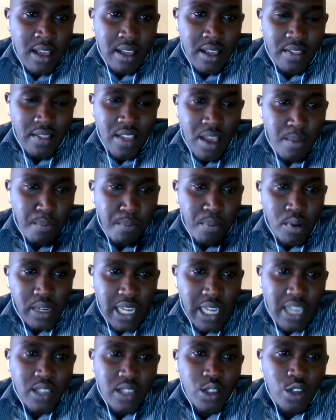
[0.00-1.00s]
the
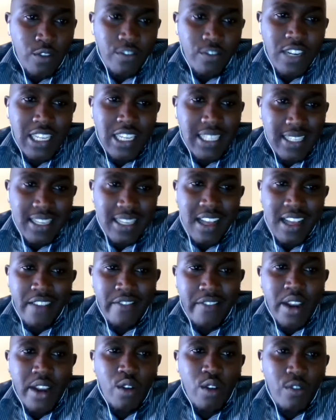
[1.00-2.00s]
importance of
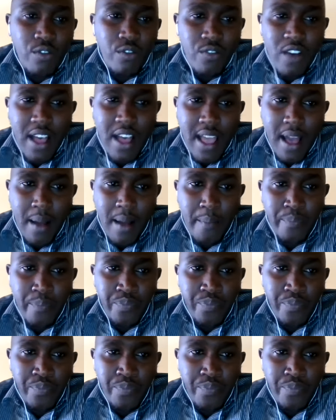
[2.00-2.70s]
discovery of fire